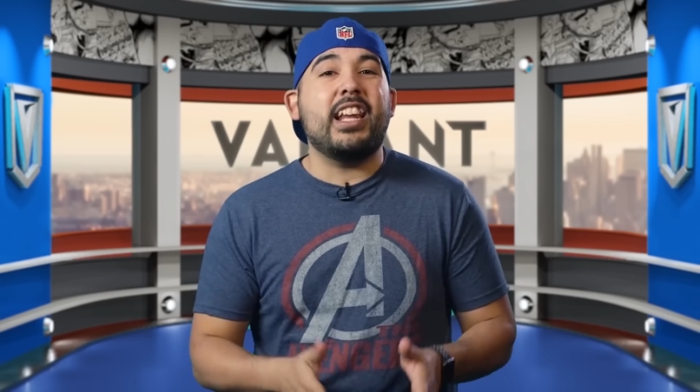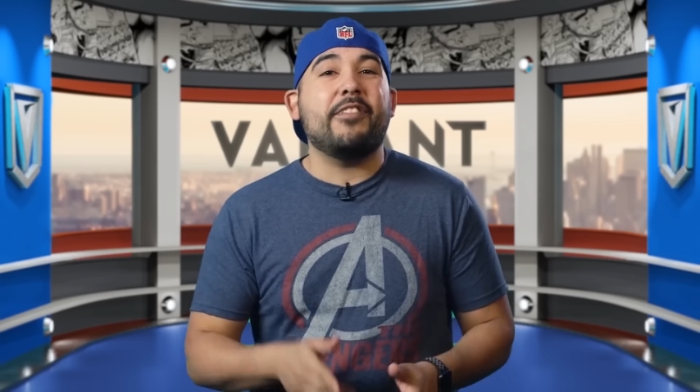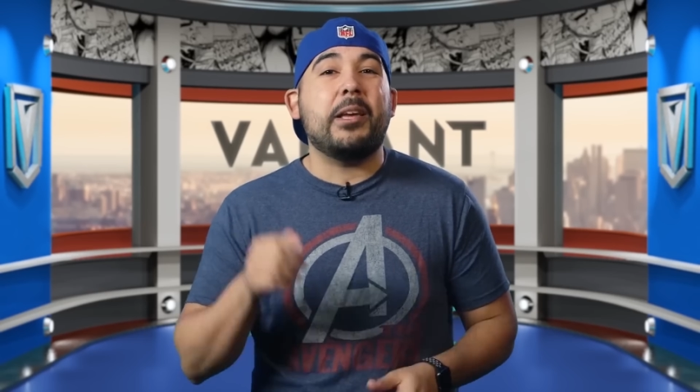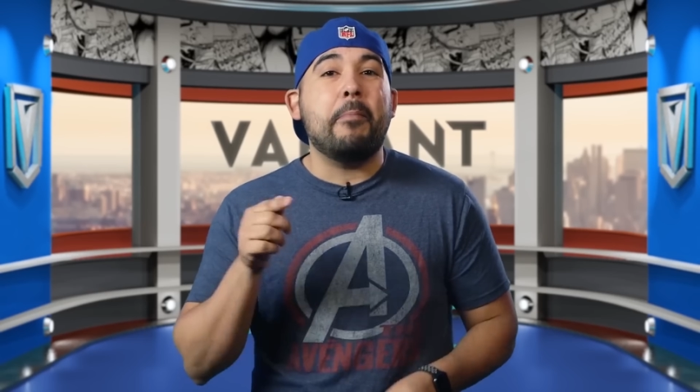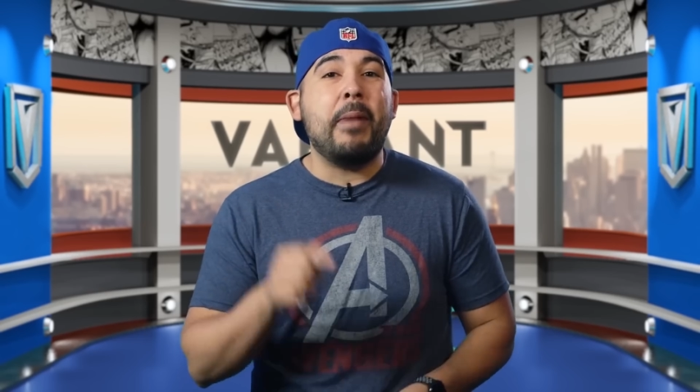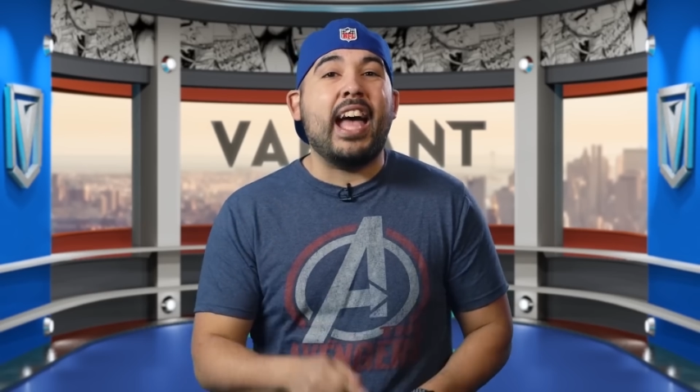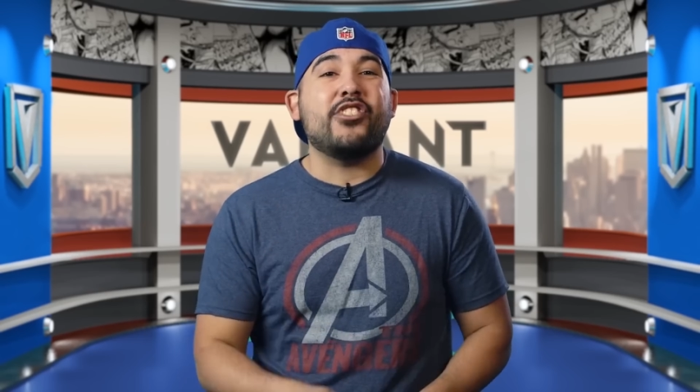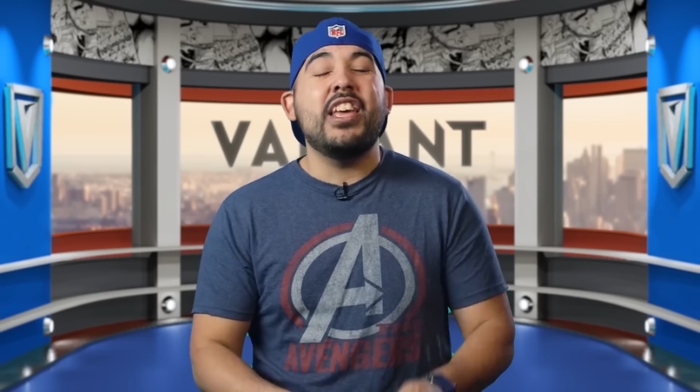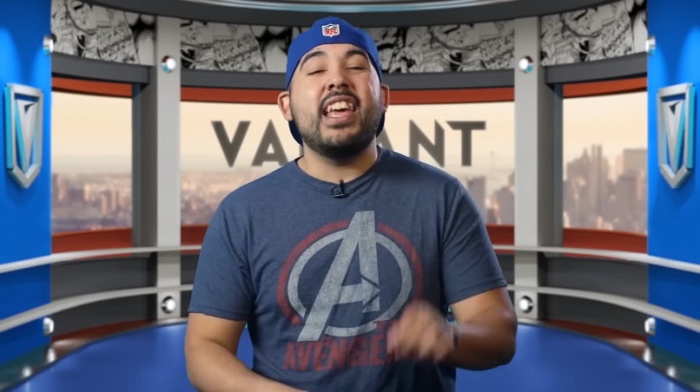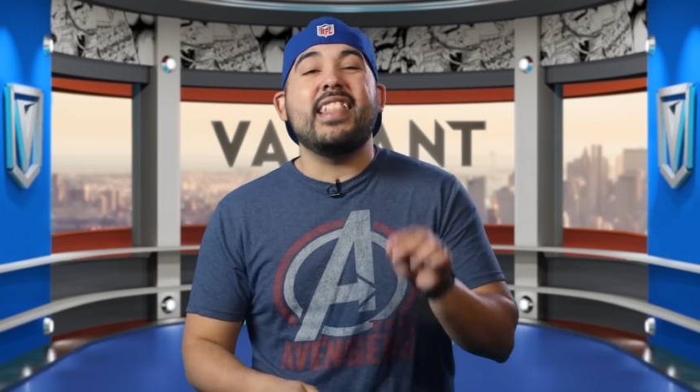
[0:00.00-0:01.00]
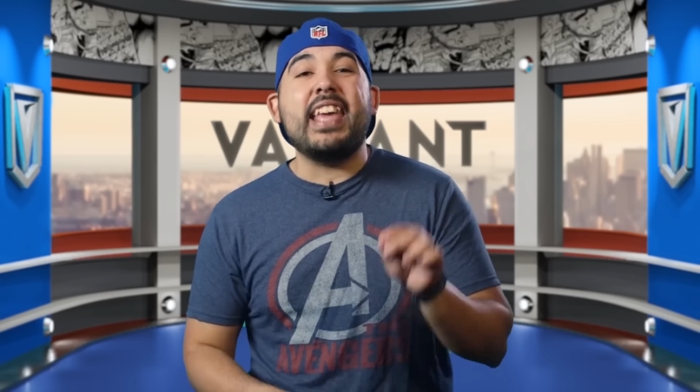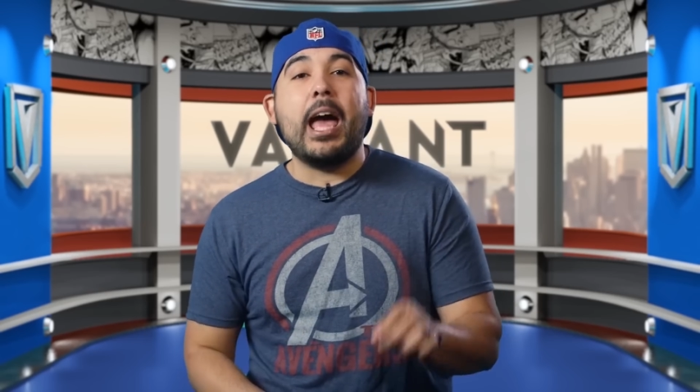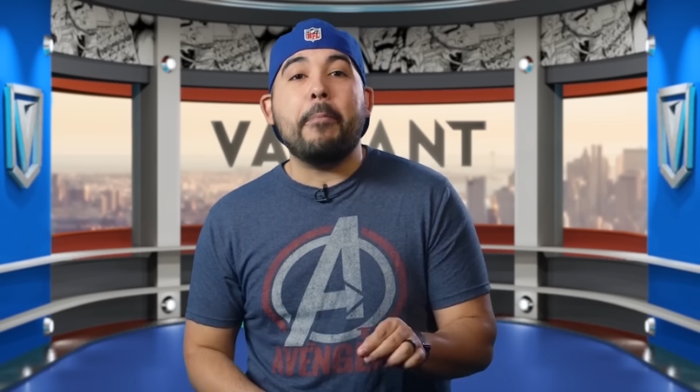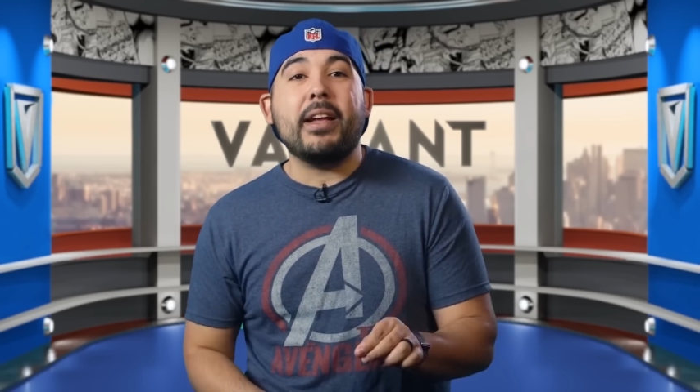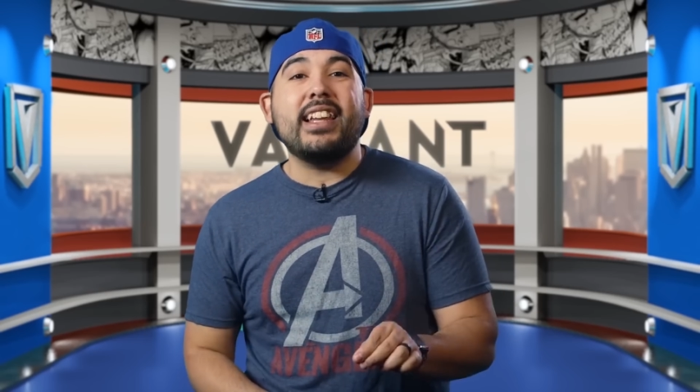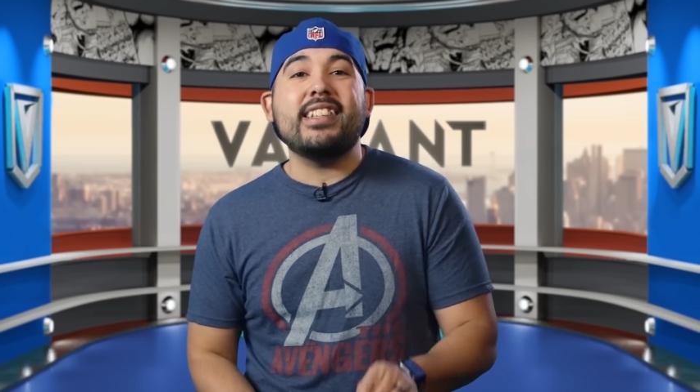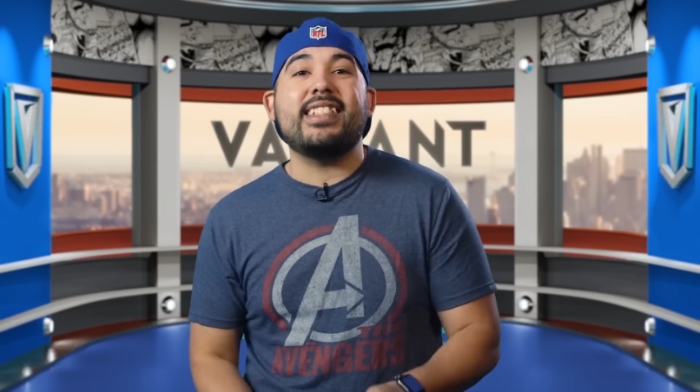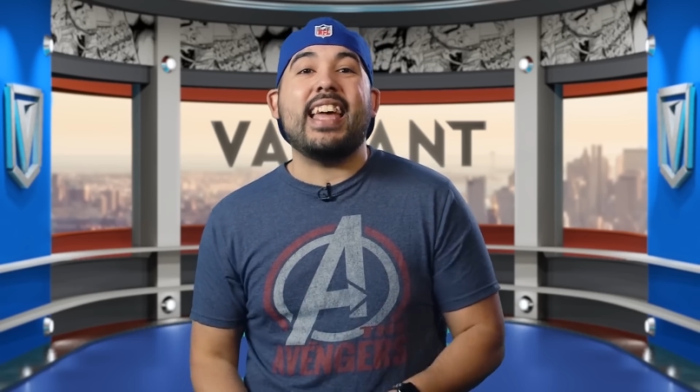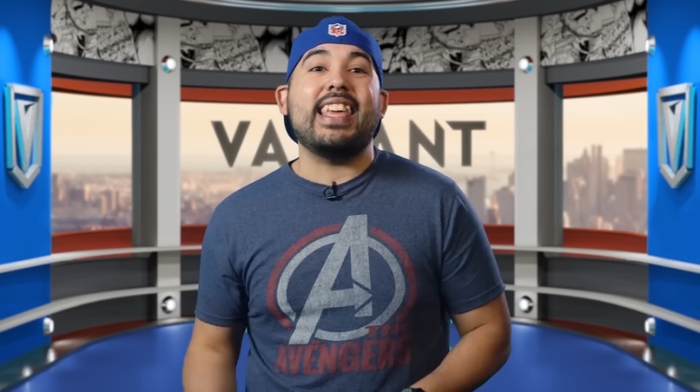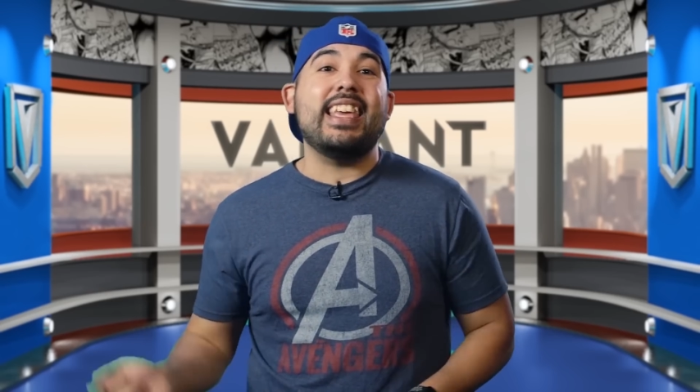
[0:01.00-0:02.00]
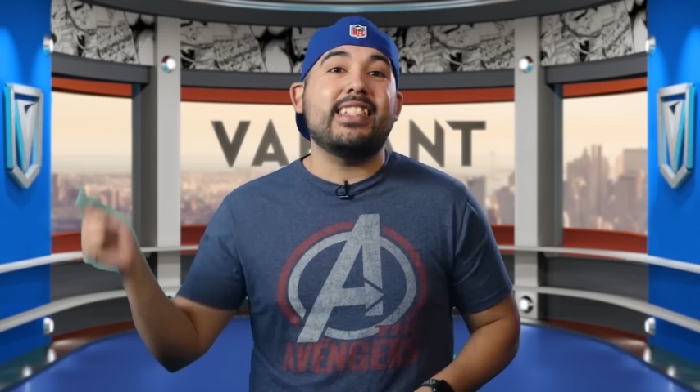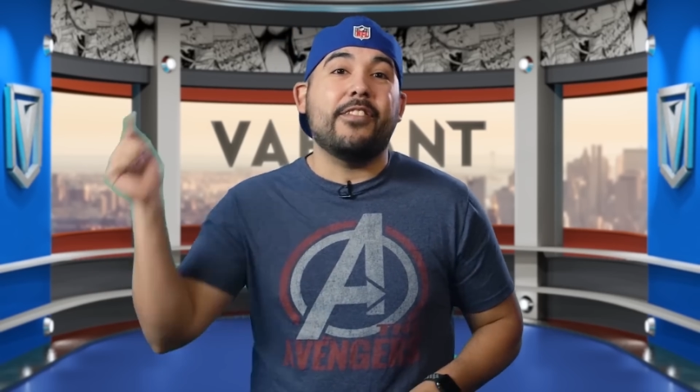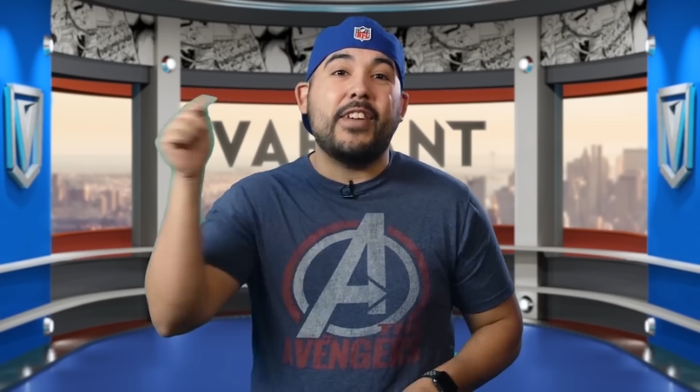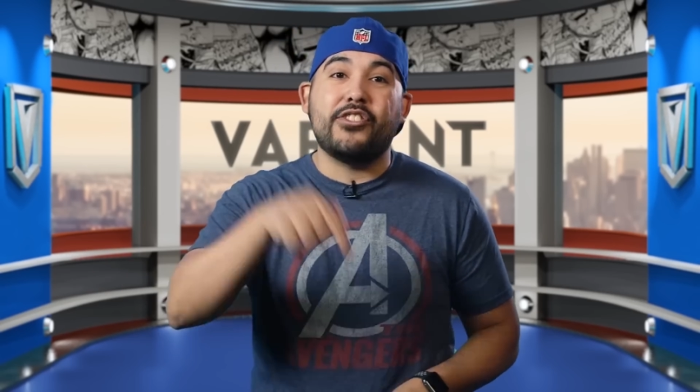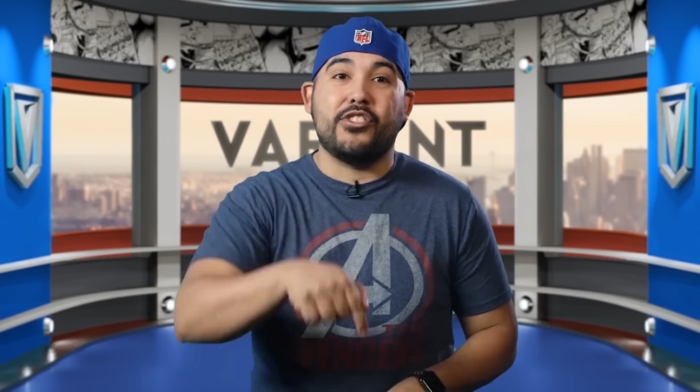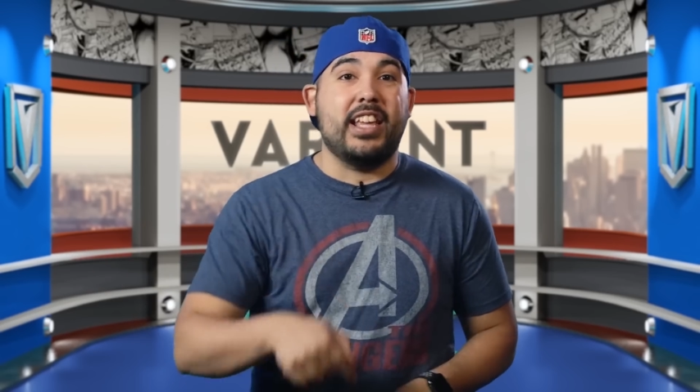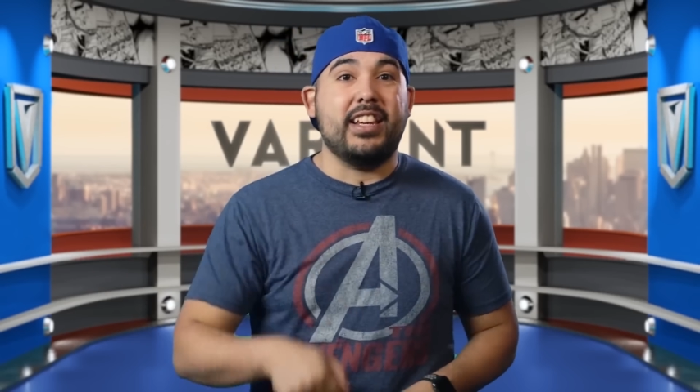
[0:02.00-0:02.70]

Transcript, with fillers: enough to match the epicness that is Avengers